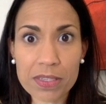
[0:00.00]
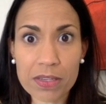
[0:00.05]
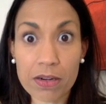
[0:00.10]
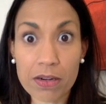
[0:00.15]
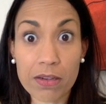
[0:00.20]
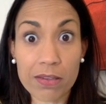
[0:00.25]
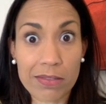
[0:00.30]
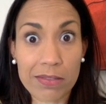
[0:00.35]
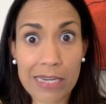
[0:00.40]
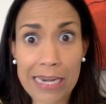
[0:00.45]
that
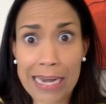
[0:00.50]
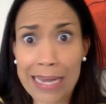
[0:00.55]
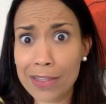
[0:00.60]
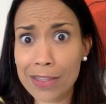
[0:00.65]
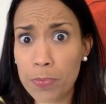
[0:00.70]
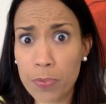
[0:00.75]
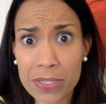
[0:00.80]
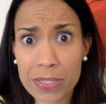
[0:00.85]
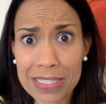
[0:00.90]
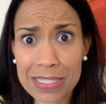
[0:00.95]
are
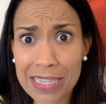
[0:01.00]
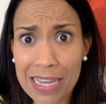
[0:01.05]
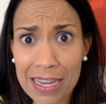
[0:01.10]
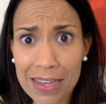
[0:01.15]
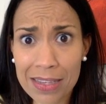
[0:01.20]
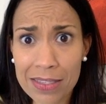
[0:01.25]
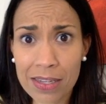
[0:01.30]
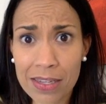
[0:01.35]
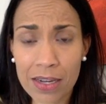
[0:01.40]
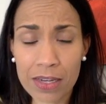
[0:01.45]
not
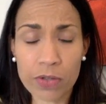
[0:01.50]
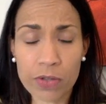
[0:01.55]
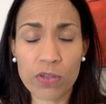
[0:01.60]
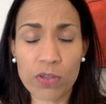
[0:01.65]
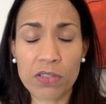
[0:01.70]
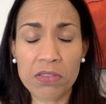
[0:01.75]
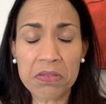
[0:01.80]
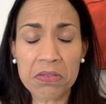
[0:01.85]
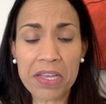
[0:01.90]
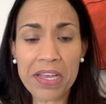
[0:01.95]
precise at all,